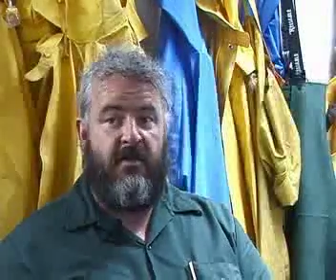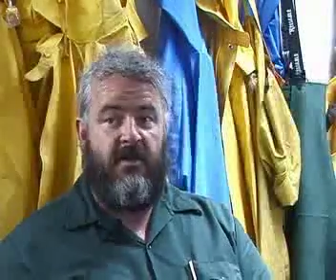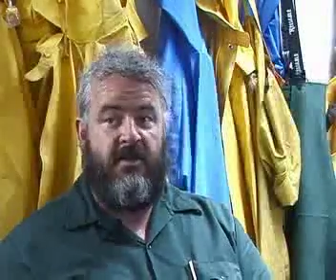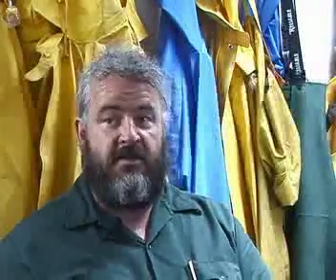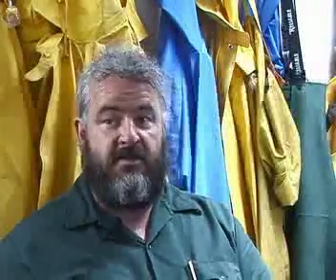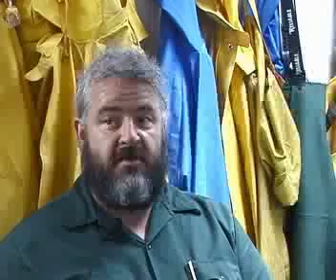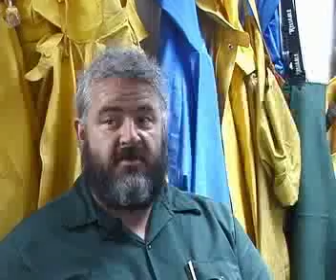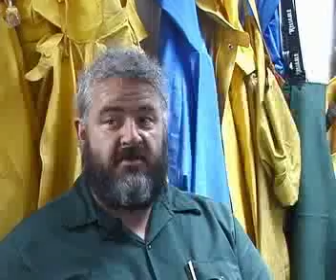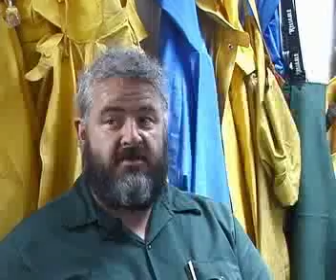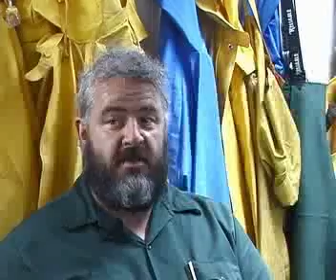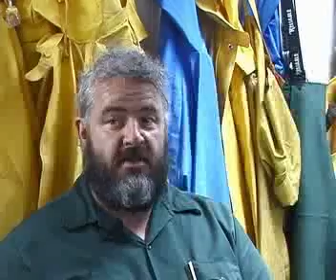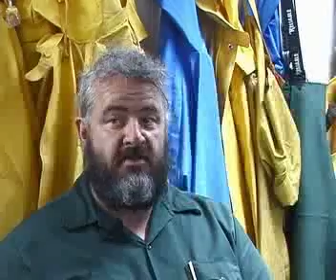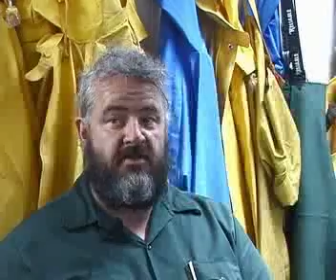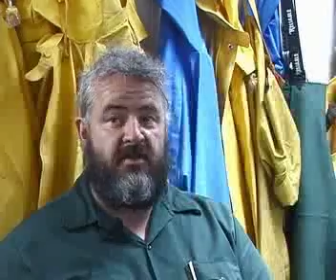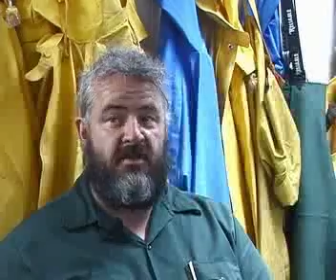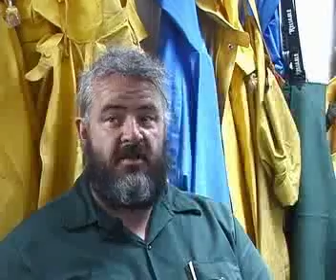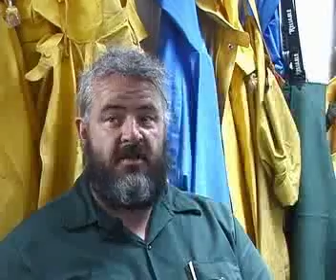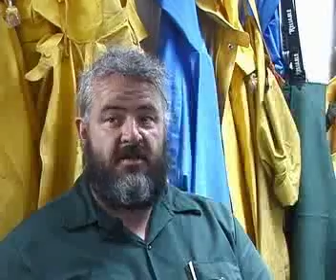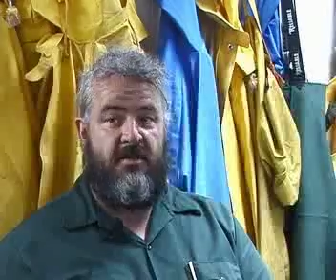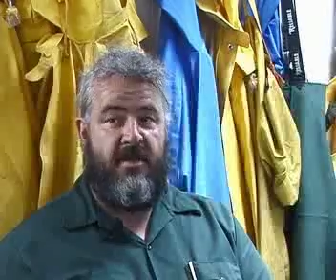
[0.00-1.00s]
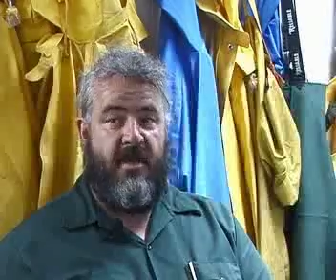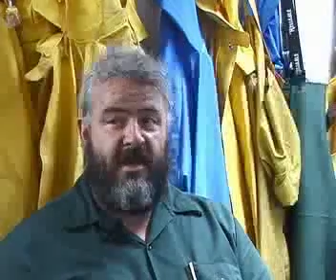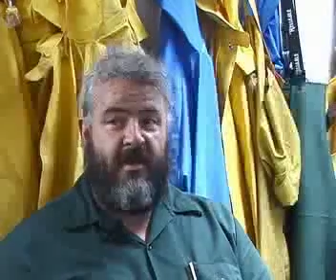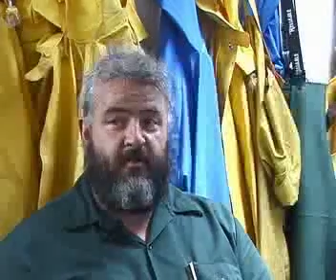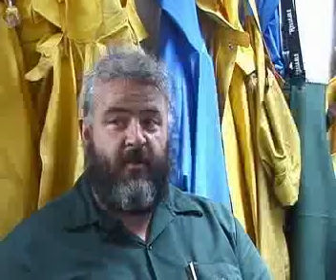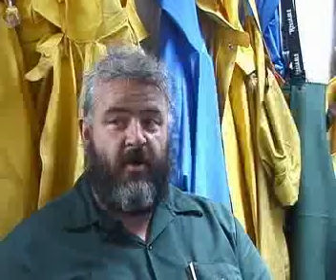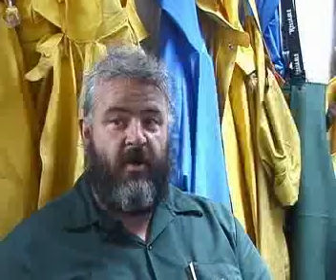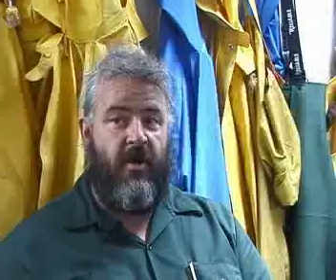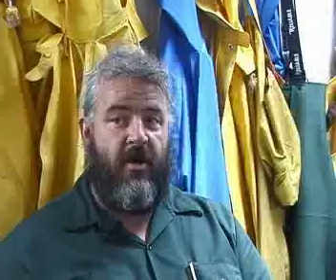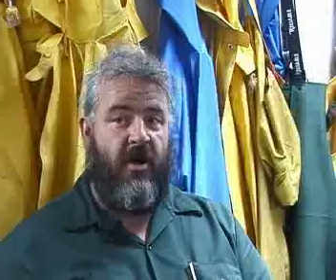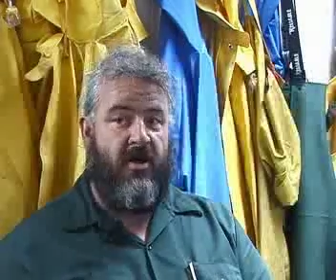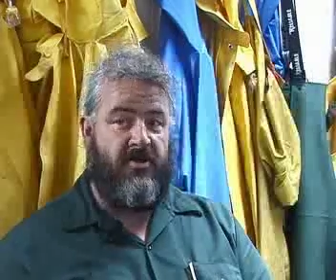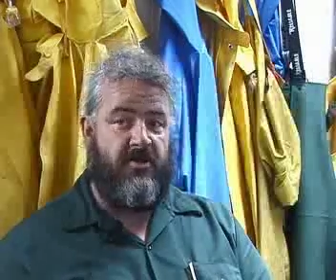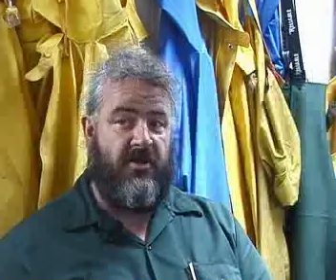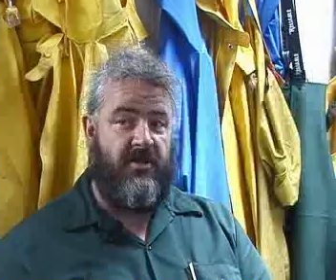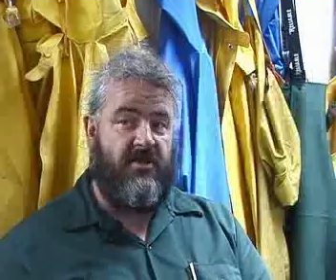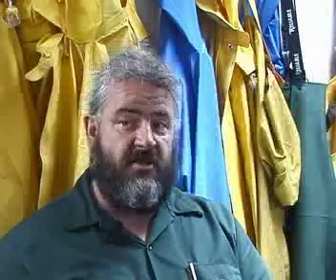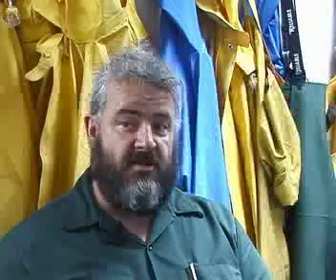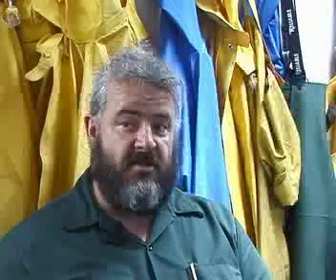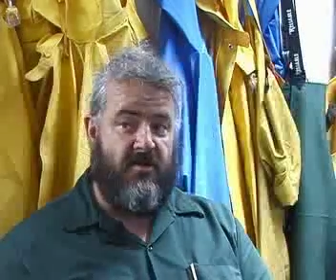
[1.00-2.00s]
So essentially you take
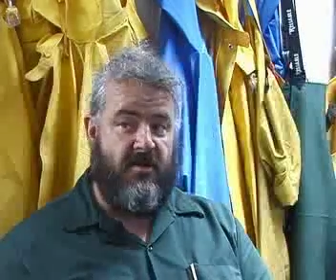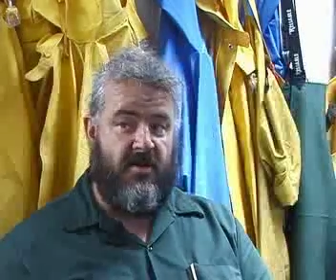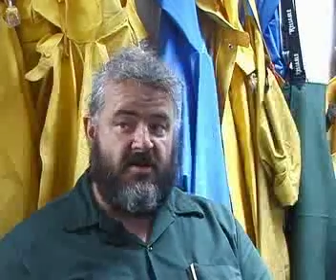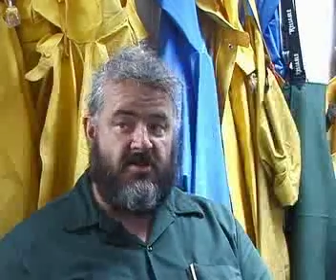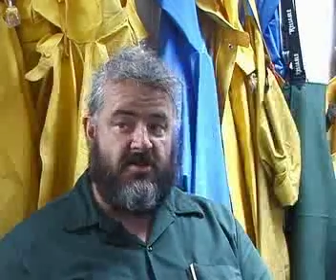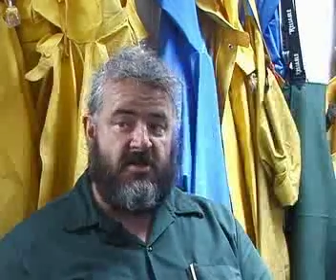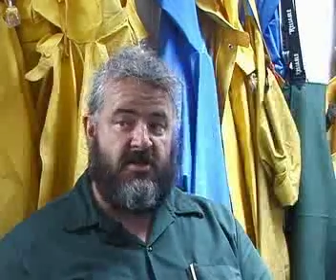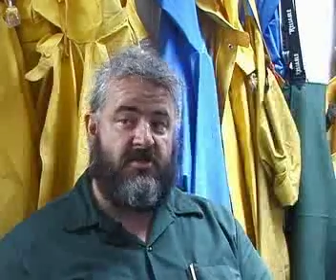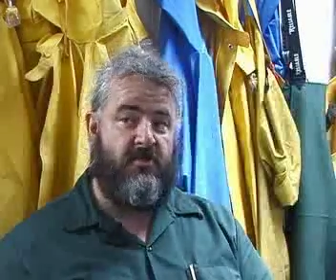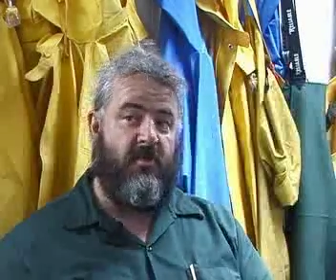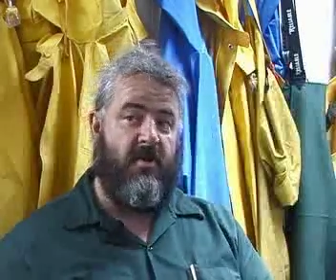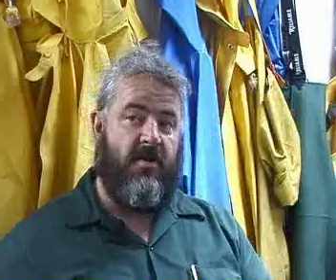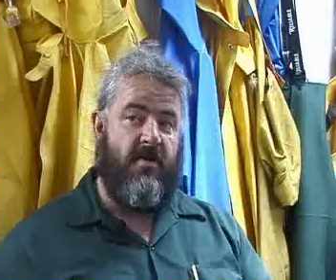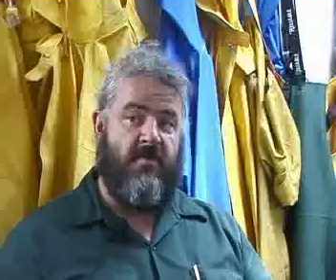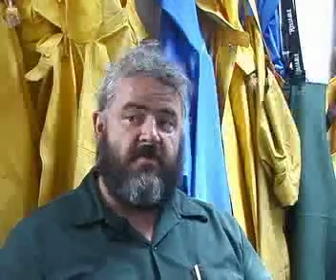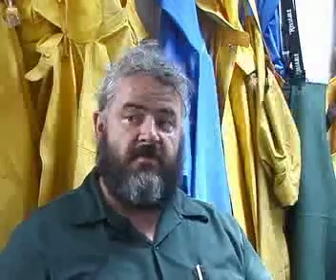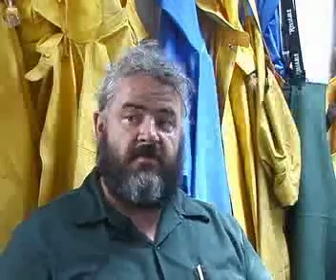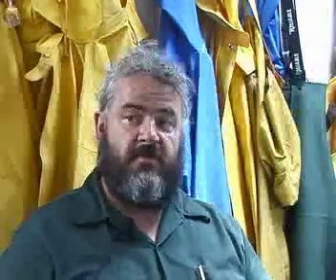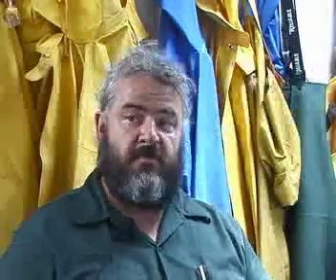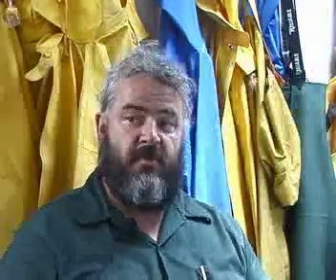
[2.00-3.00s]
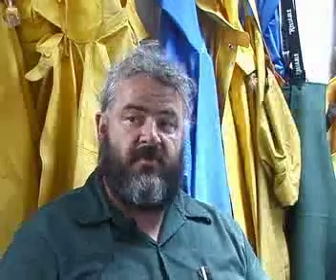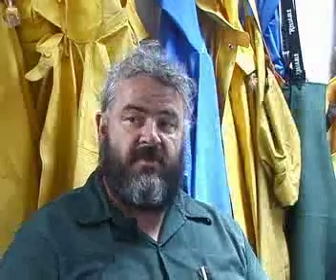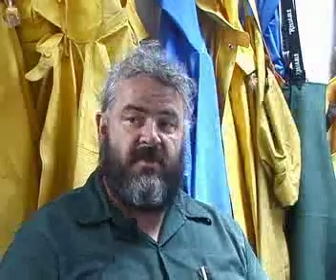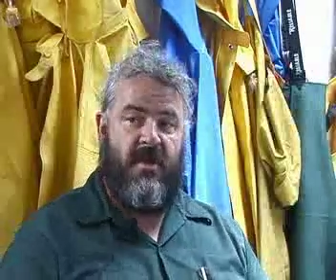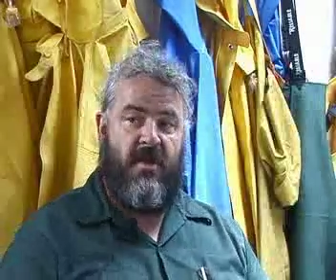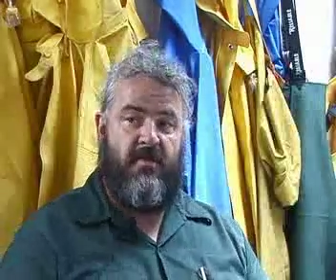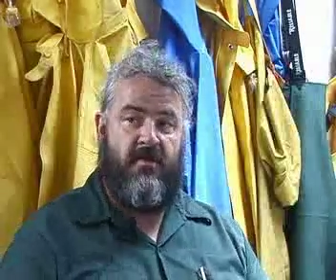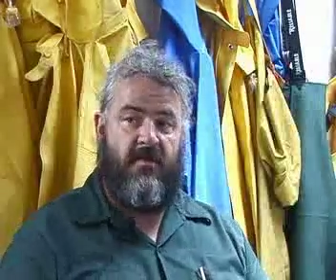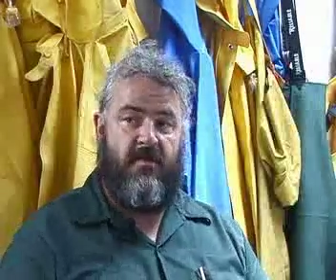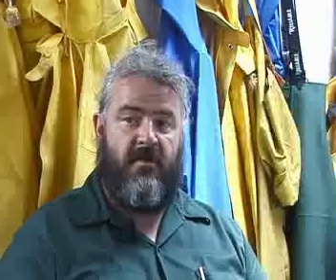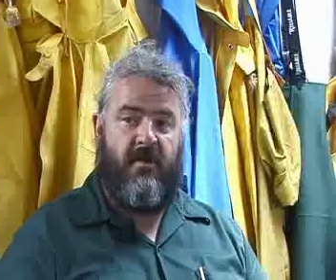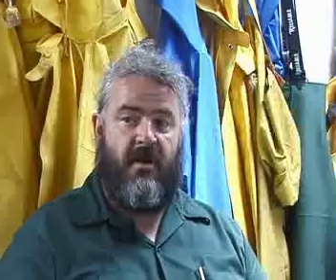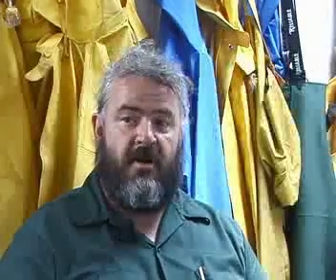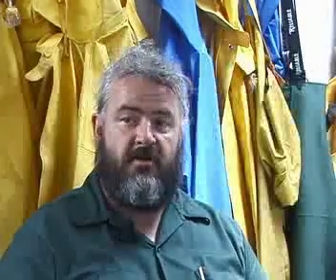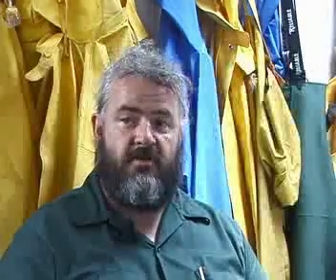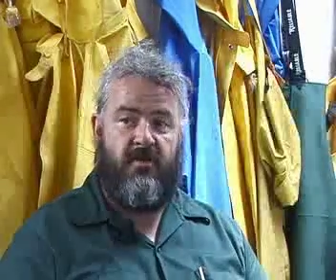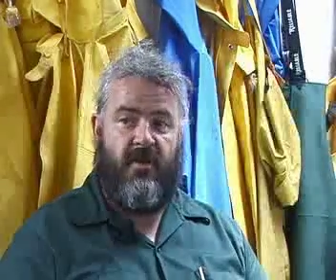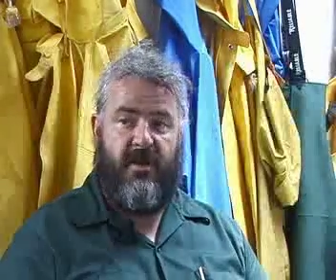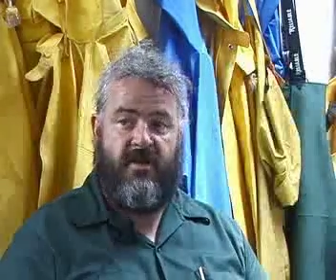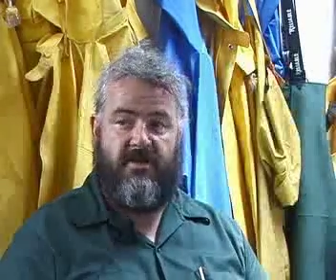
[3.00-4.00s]
precautions in your engines, where it's with the other
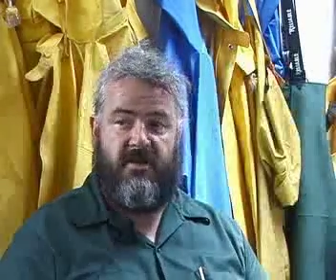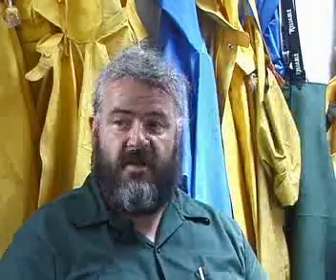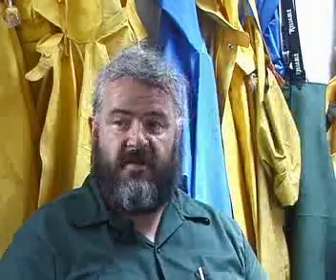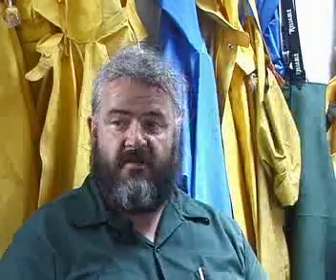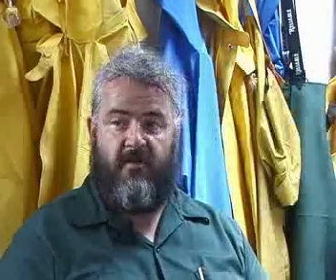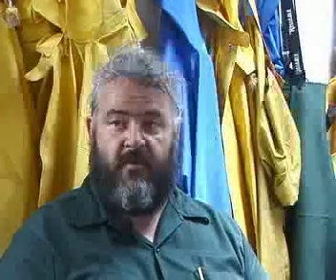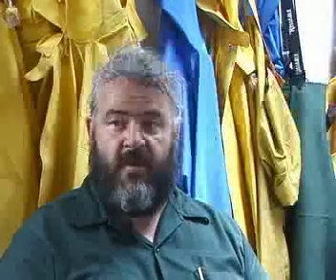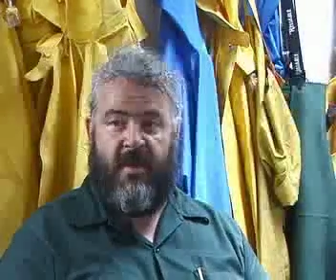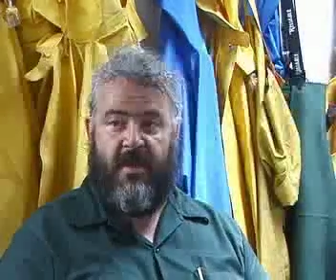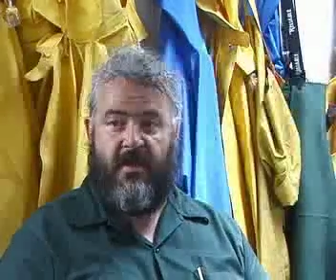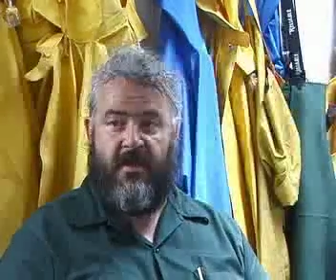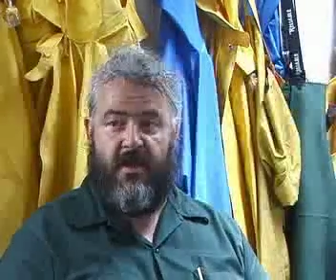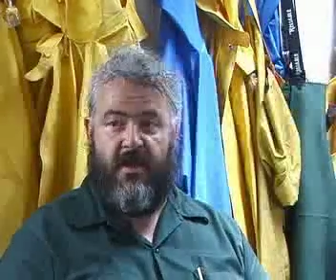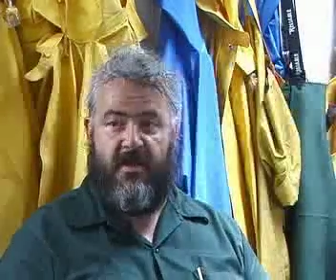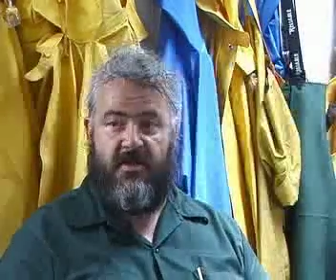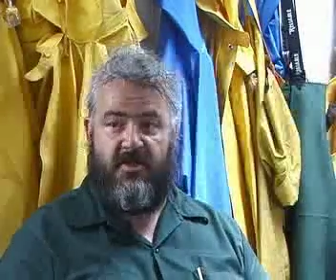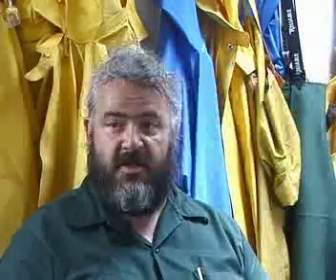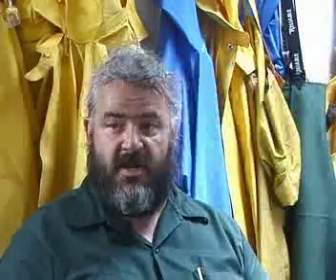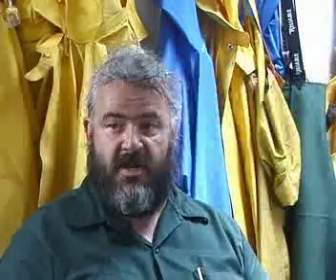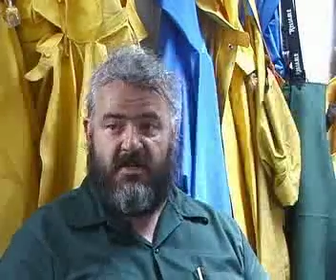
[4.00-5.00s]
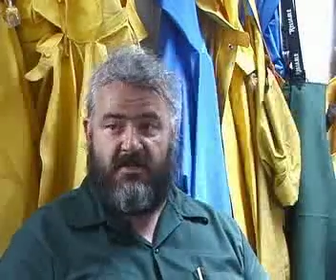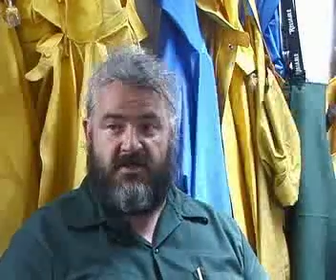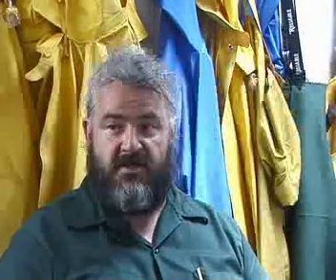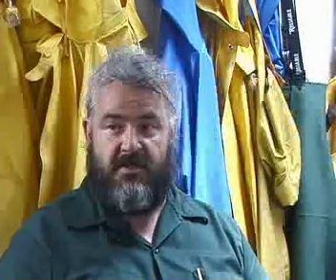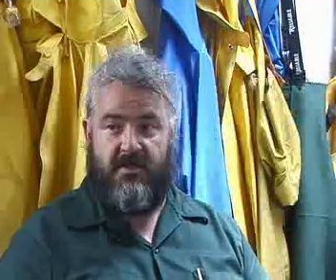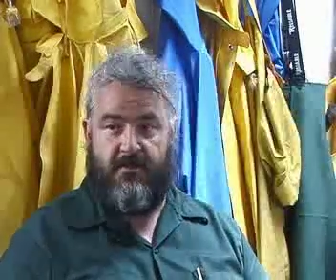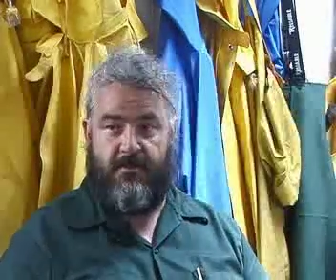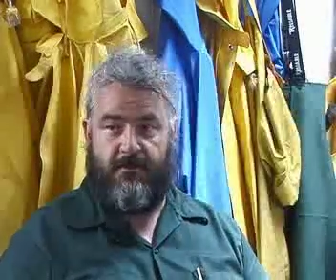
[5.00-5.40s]
trucks you have to make changes.